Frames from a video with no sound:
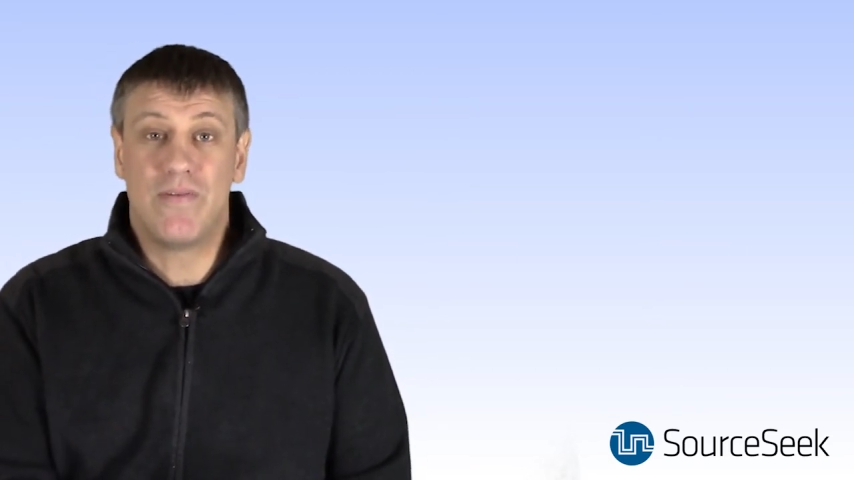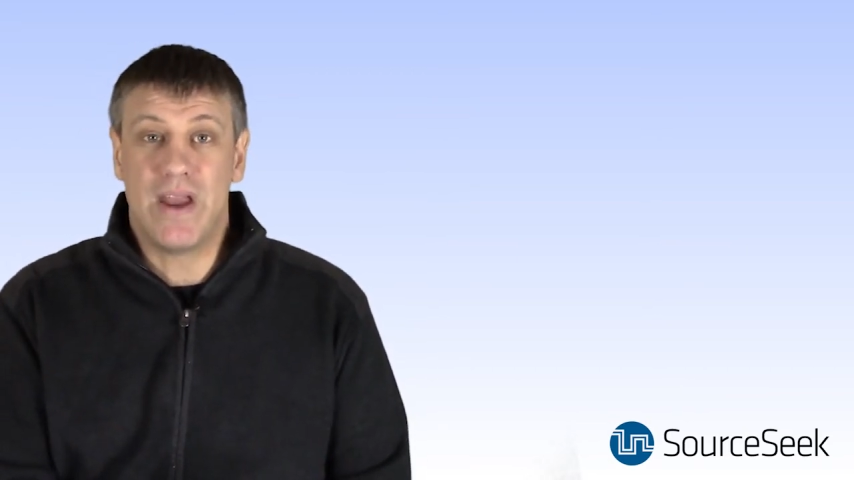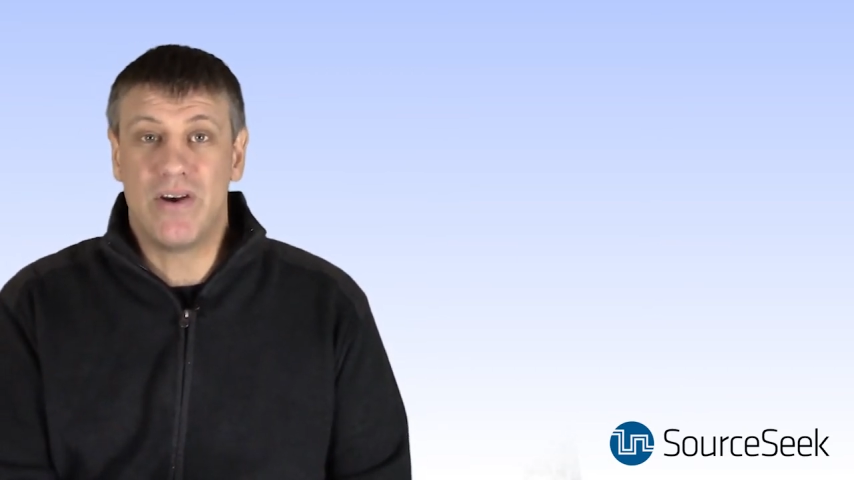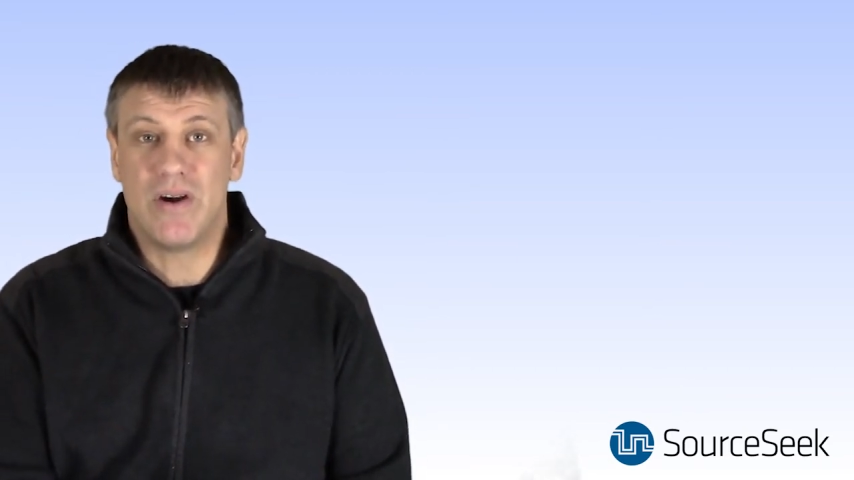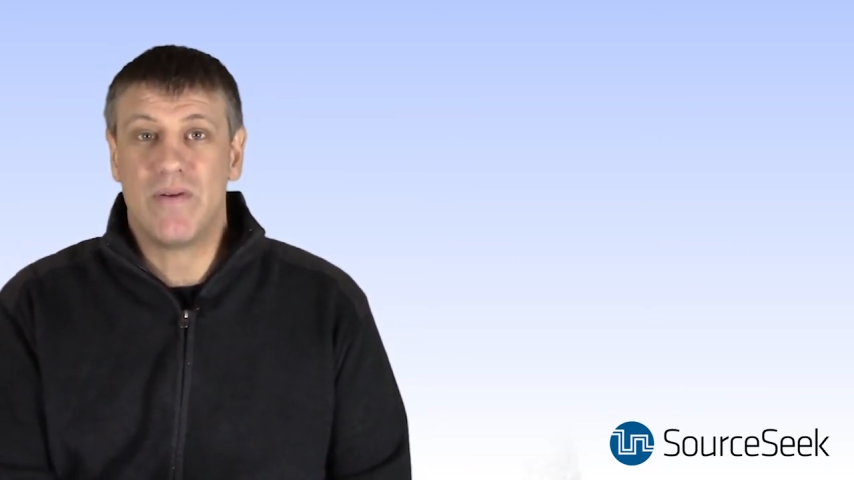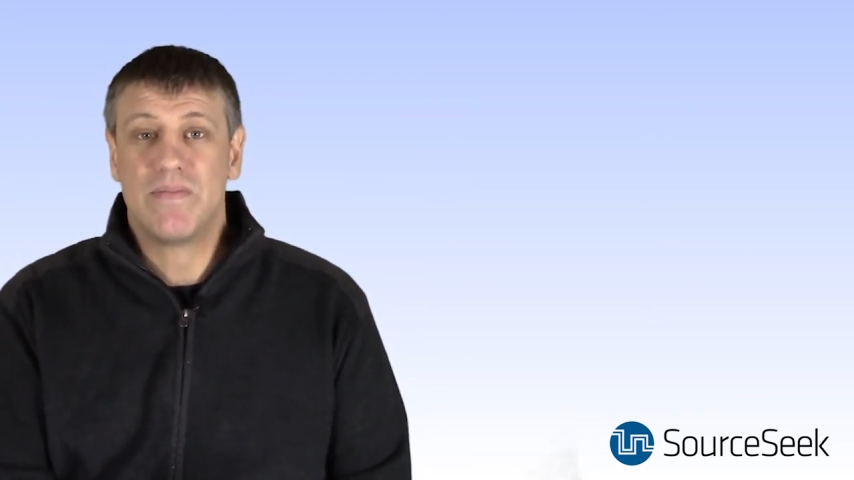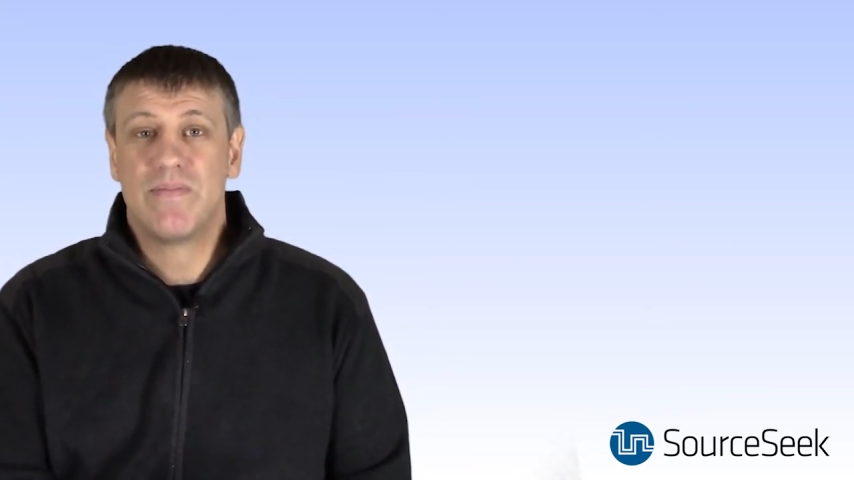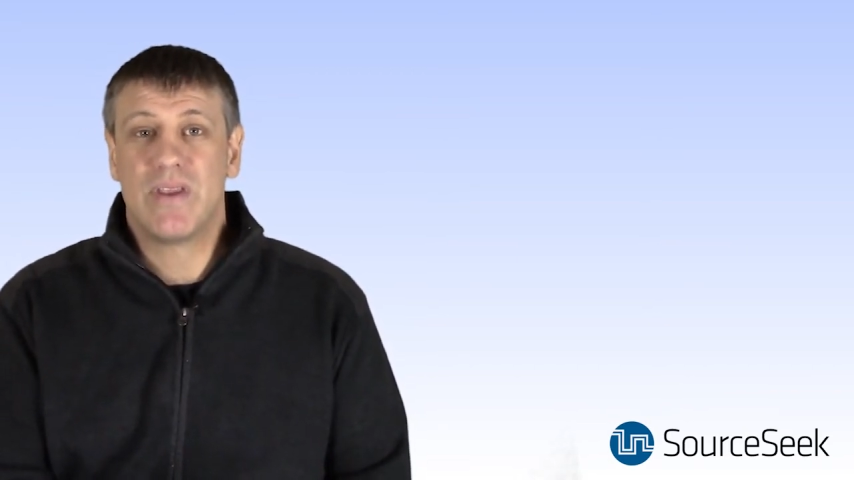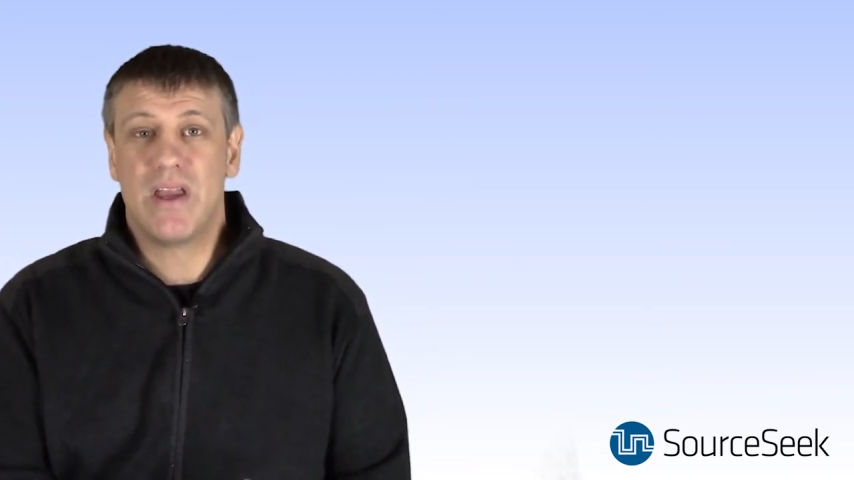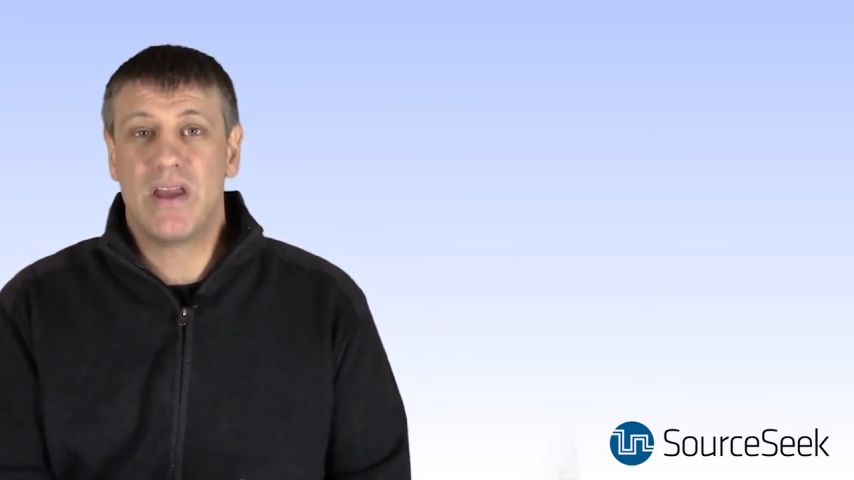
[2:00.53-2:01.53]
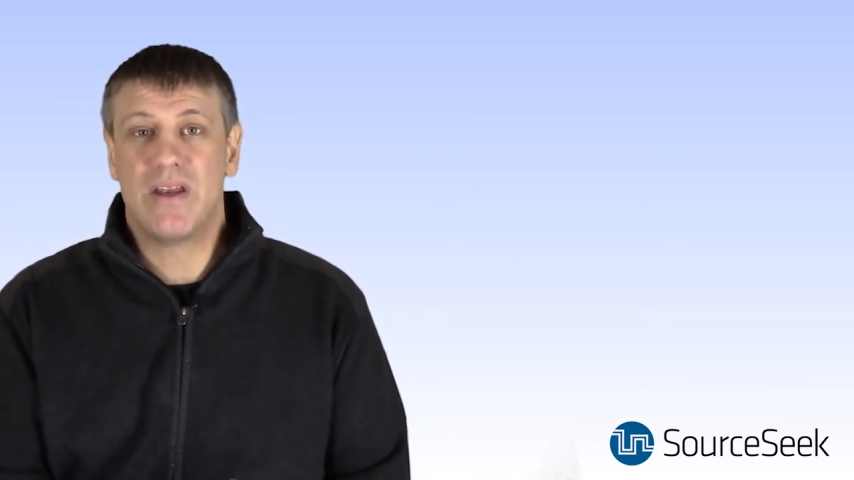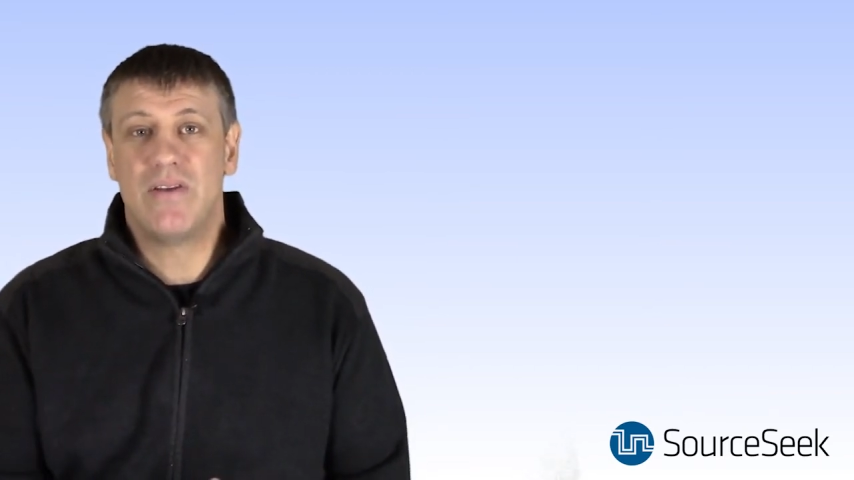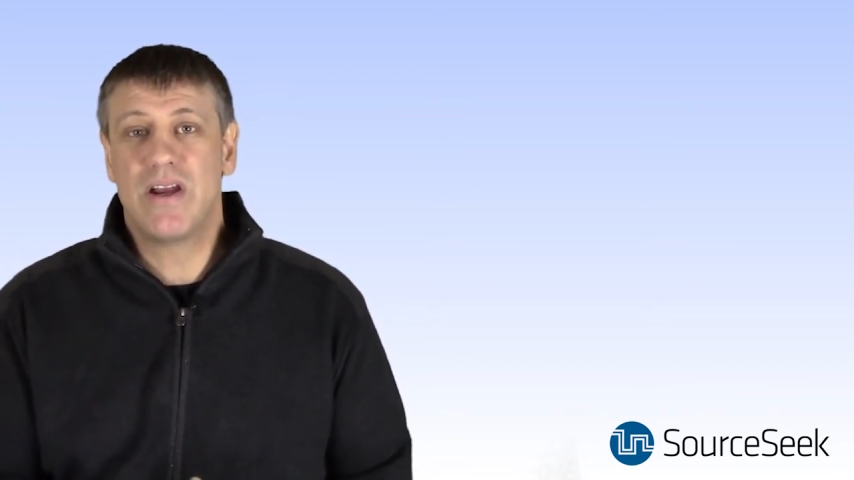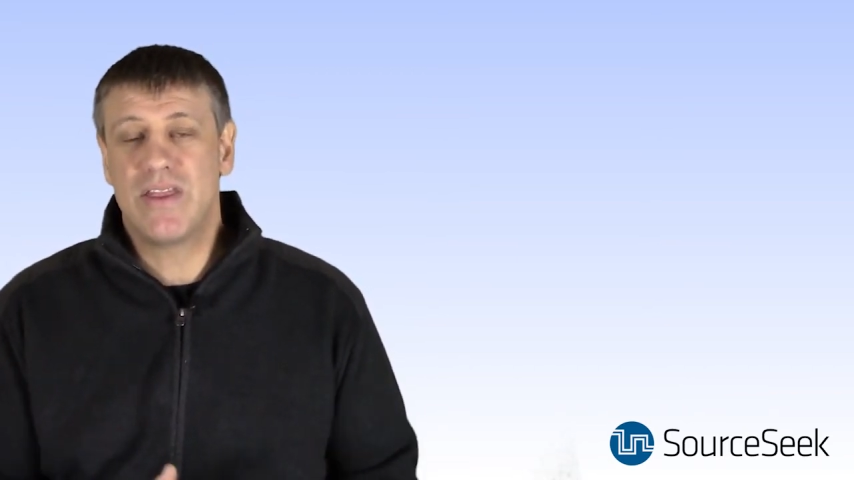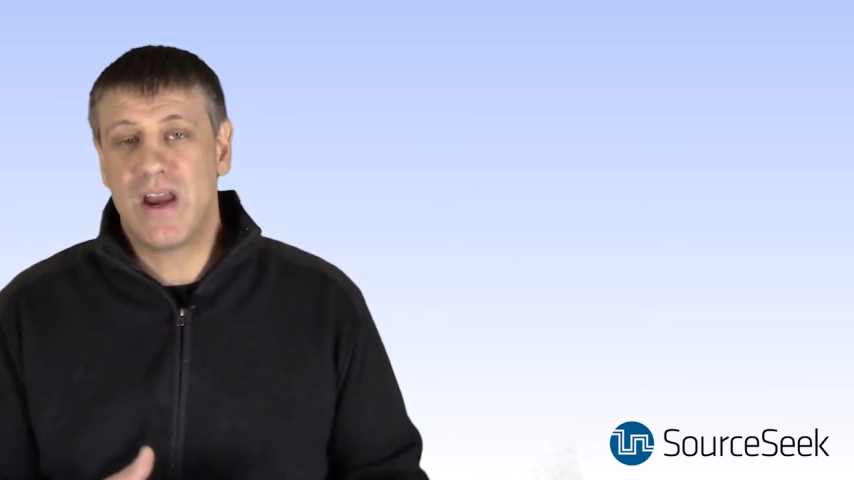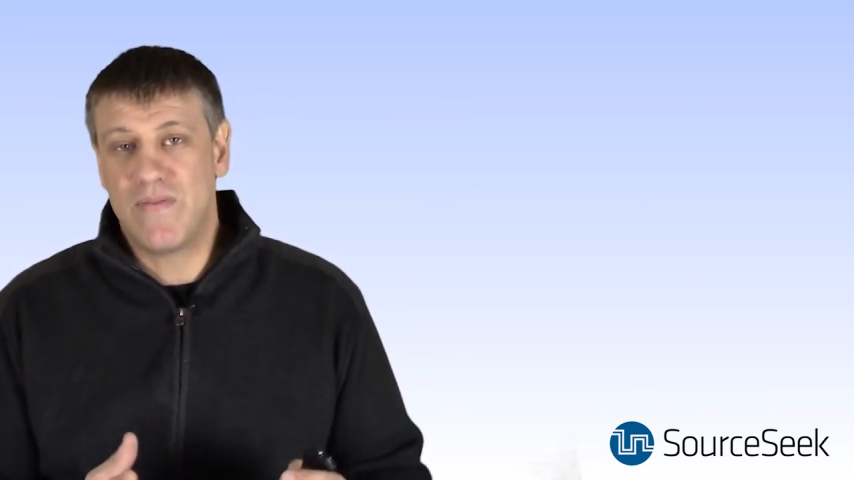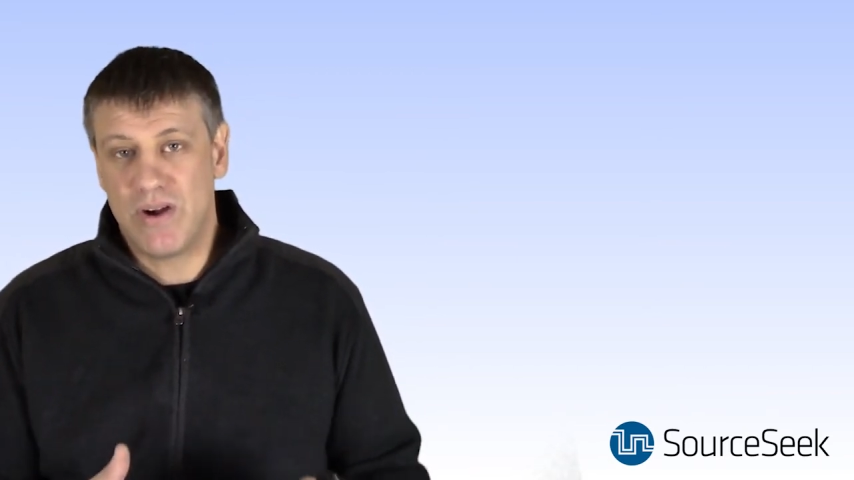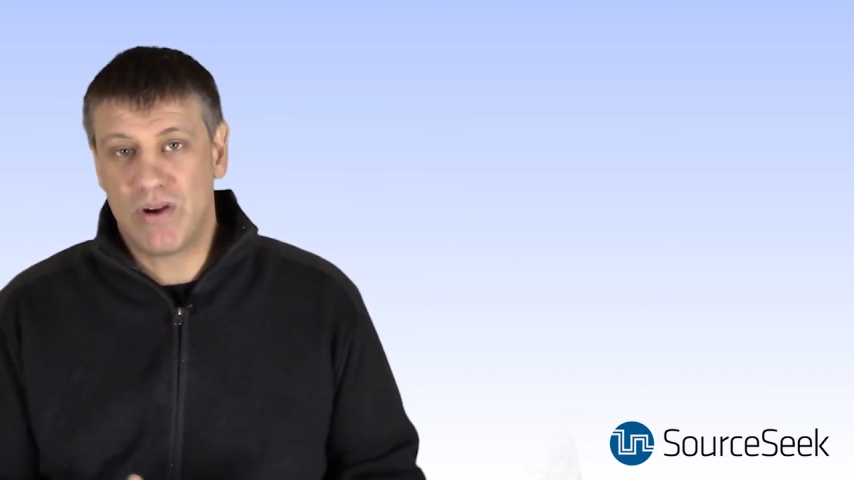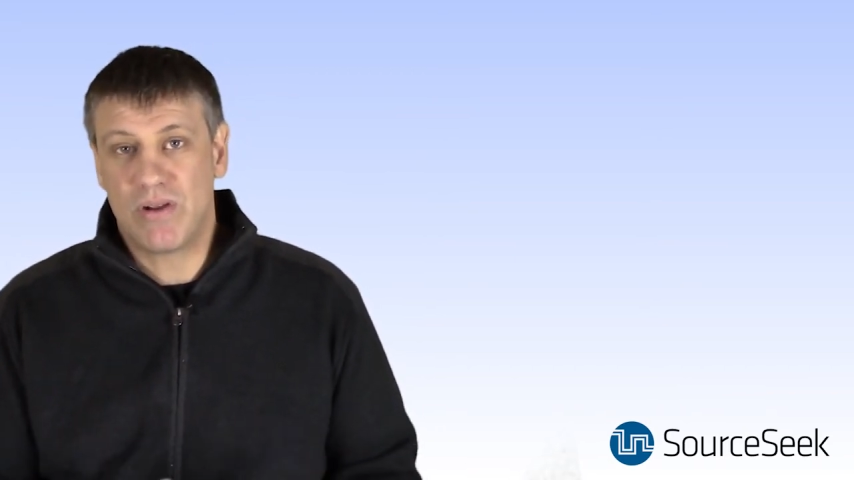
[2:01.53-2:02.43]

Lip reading: vendor. And look at that vendor